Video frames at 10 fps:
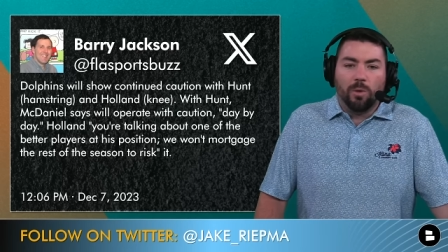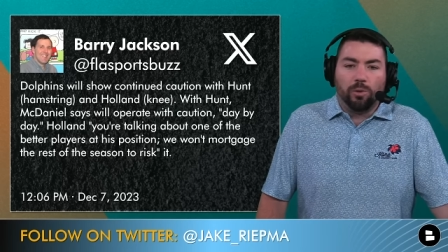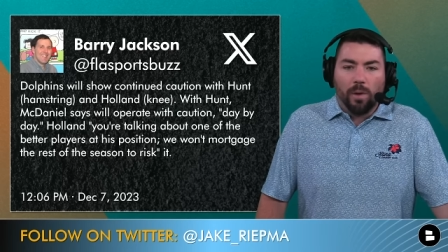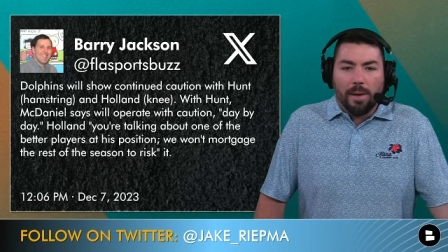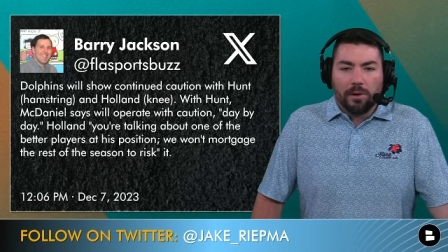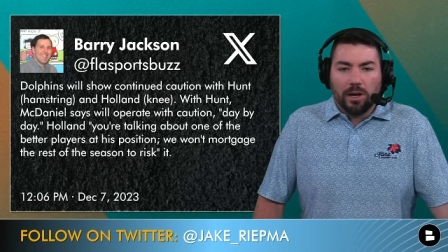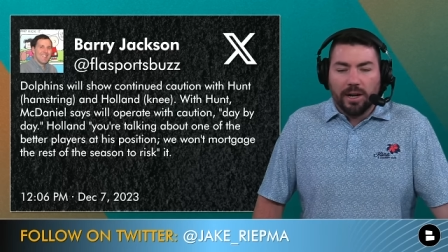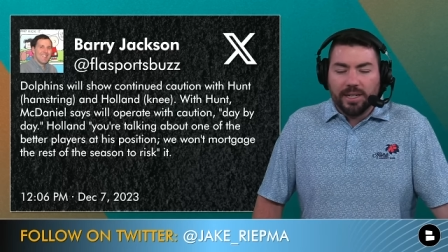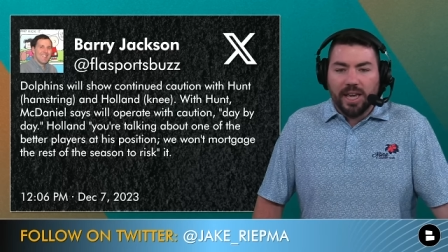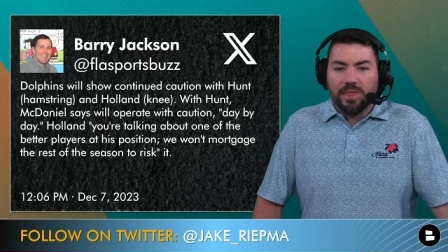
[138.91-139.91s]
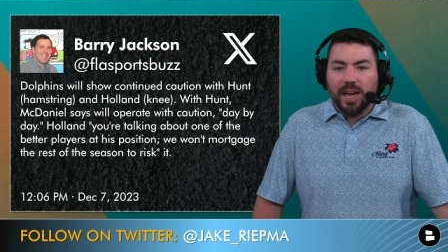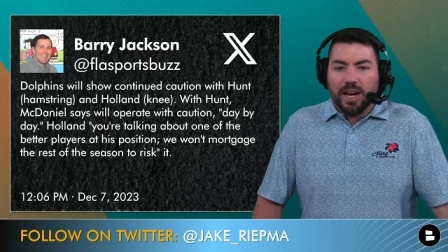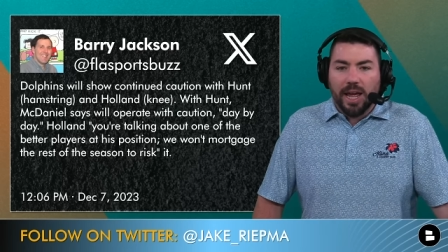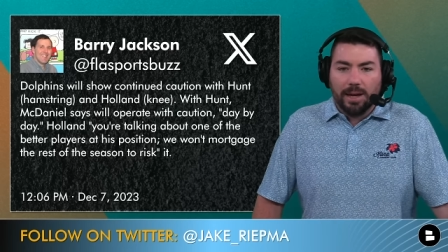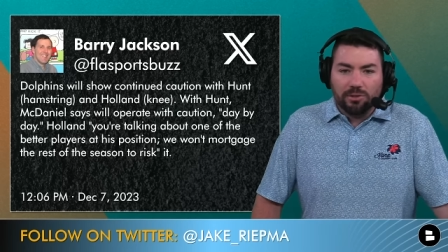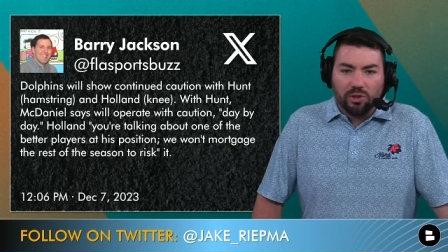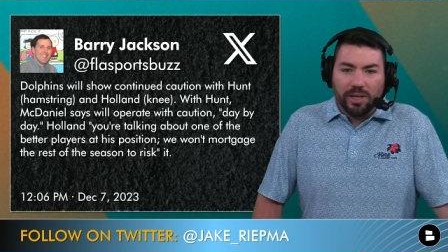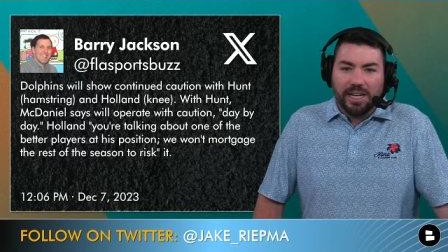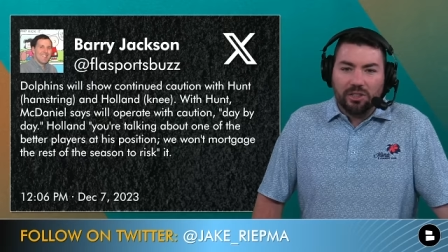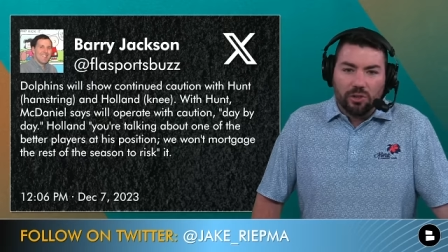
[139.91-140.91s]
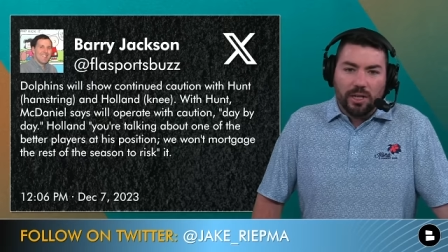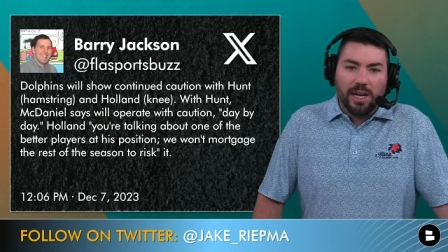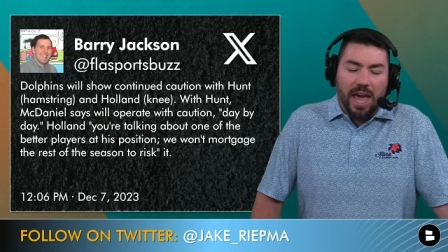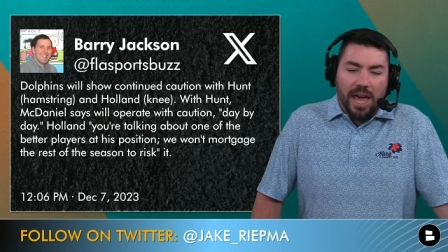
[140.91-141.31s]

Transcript: with Robert Hunt and that hamstring injury,